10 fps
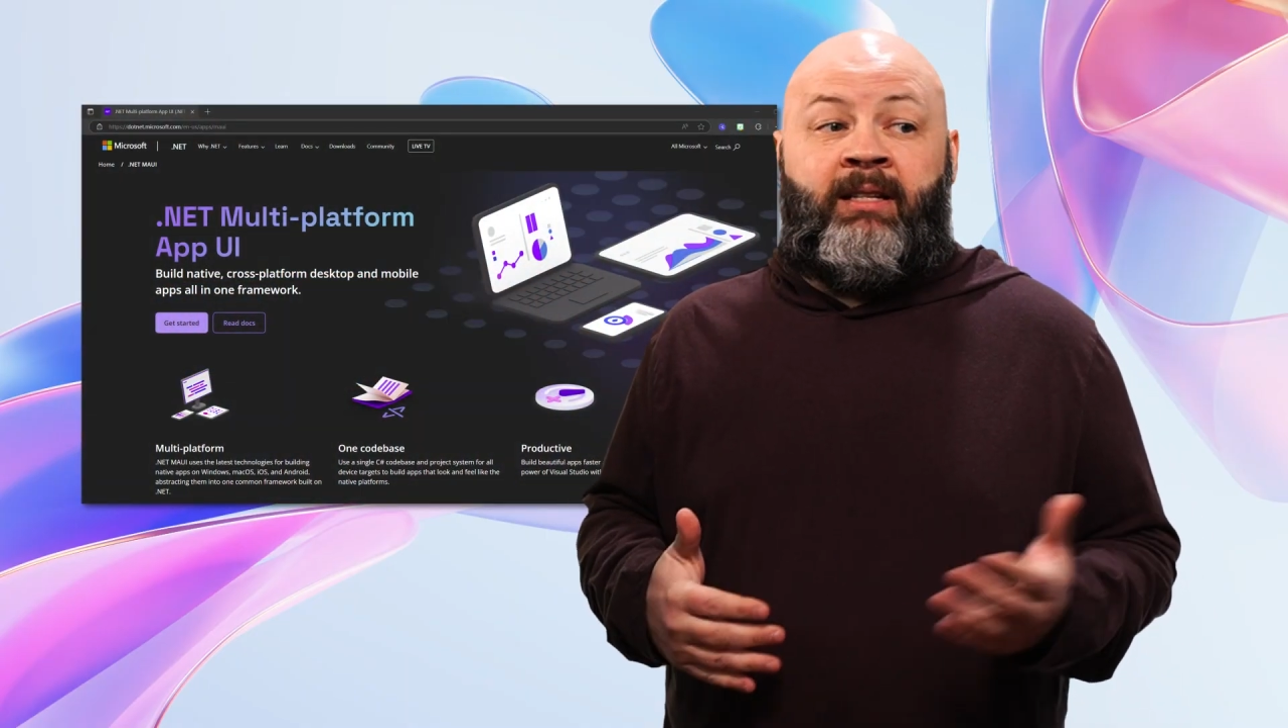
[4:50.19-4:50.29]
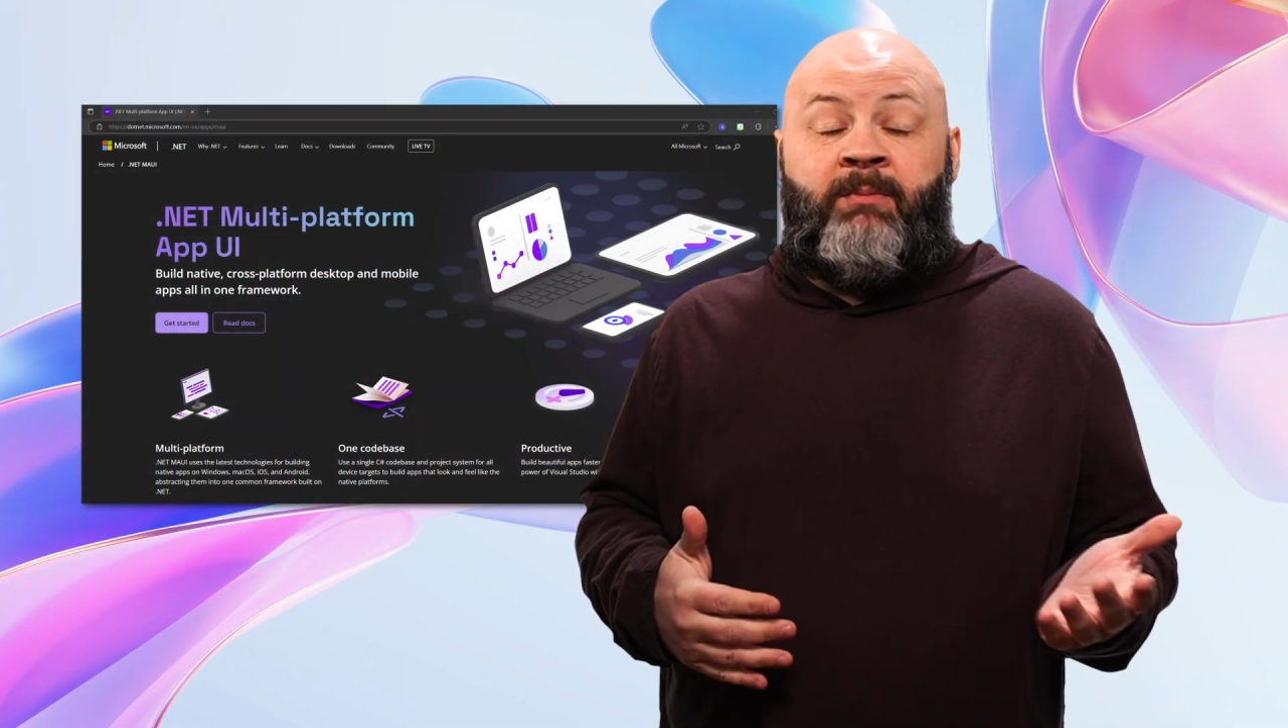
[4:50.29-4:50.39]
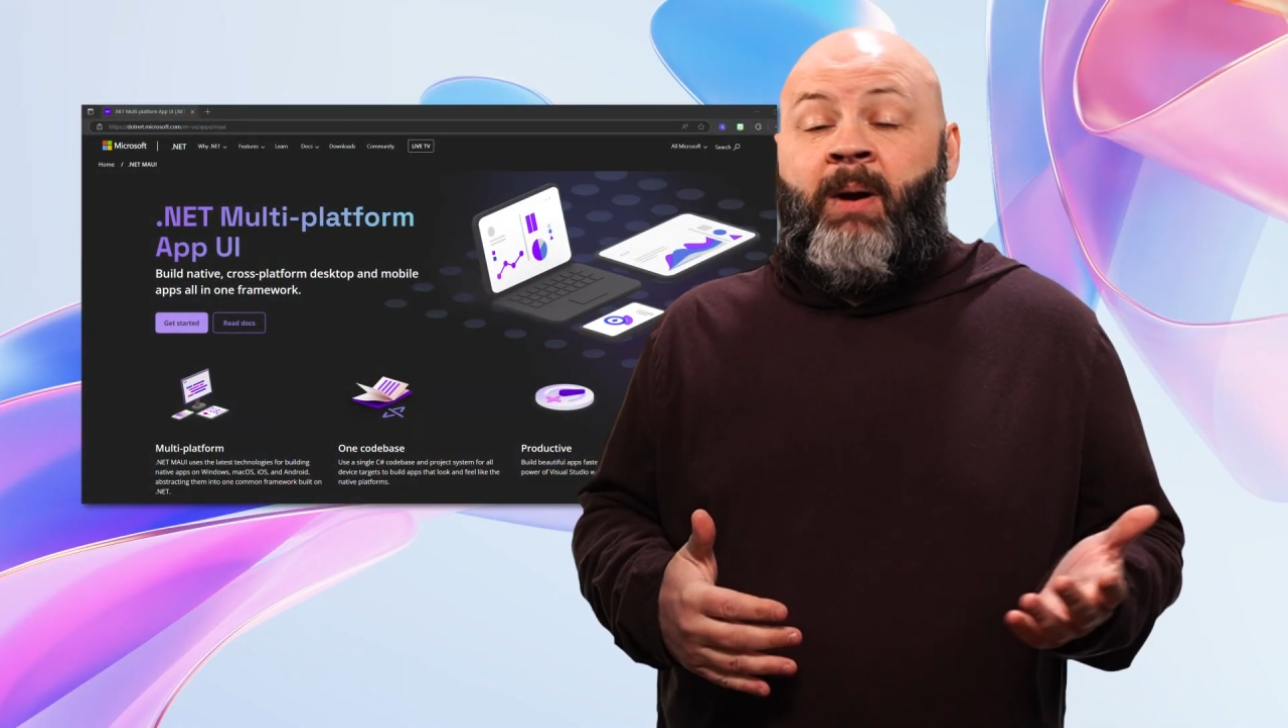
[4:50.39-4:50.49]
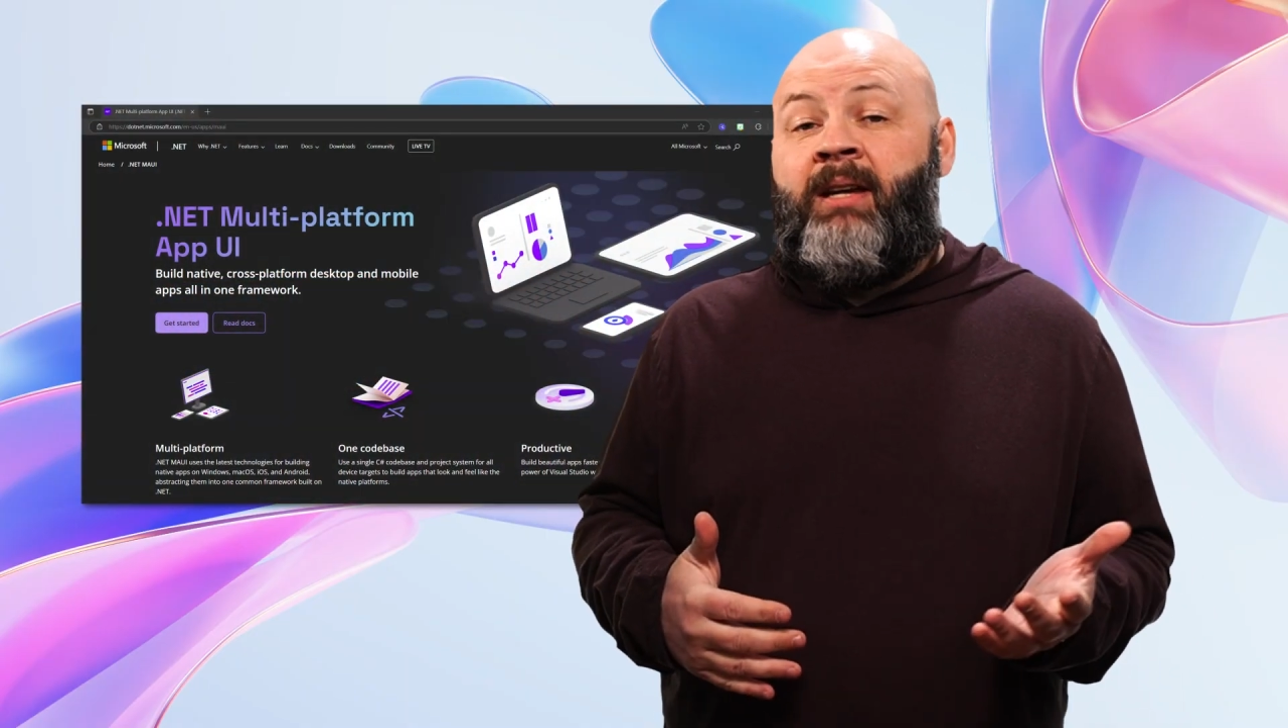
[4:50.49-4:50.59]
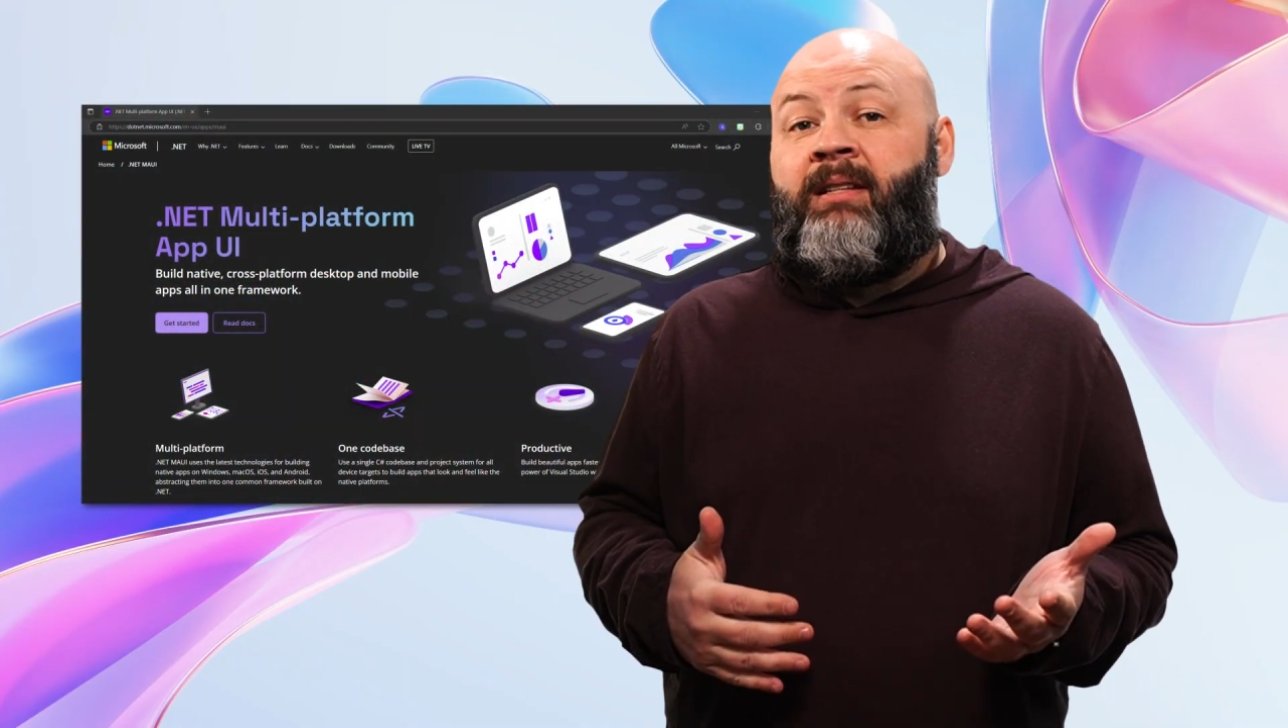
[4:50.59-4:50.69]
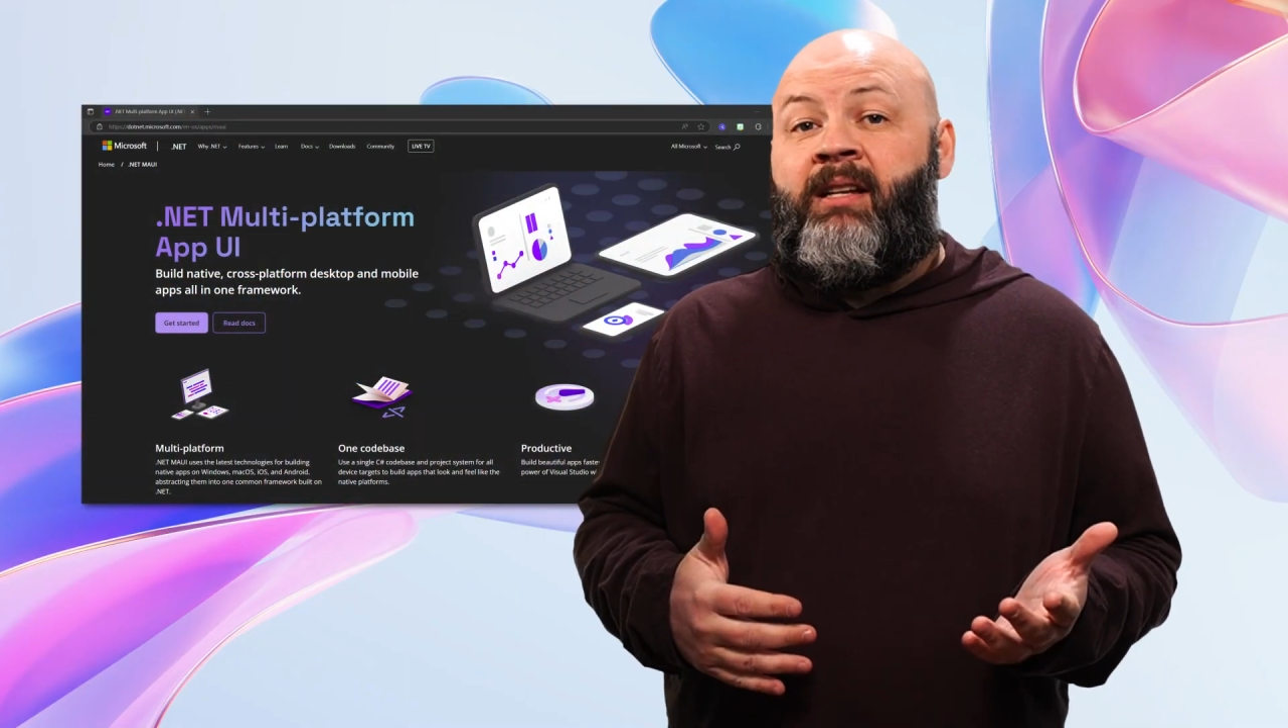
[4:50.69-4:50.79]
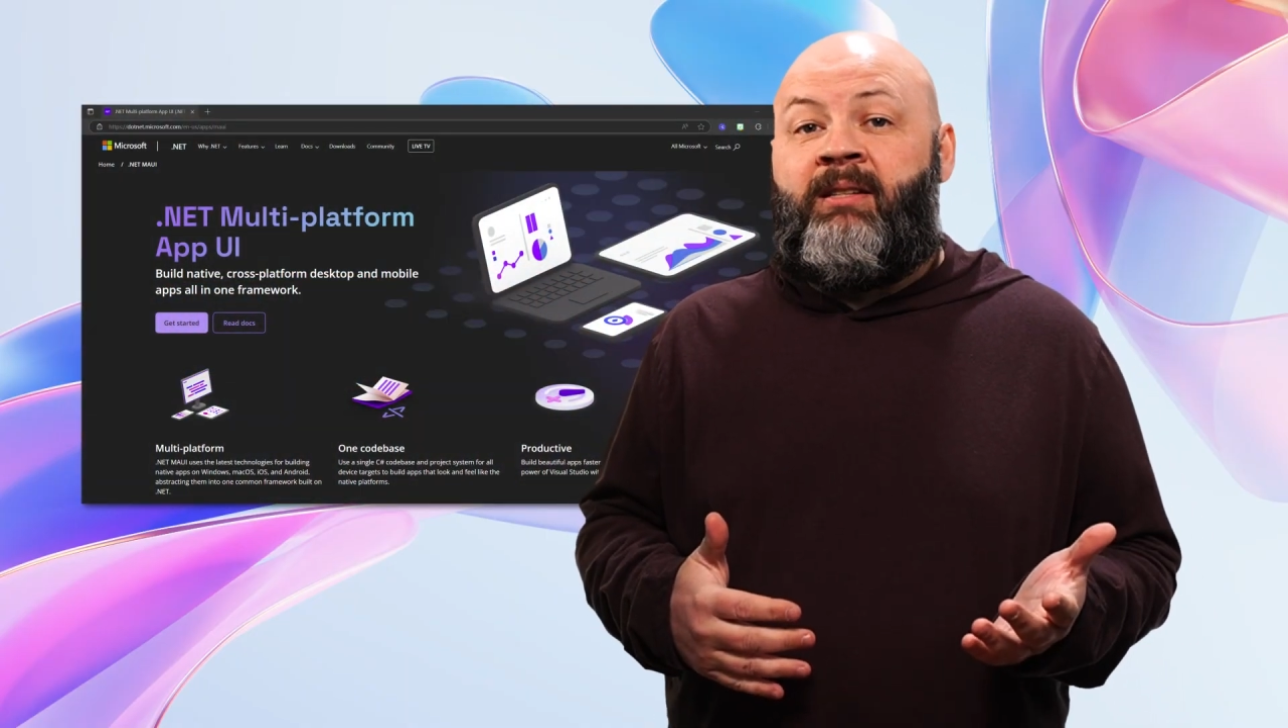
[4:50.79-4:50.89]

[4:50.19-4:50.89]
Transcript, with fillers: especially its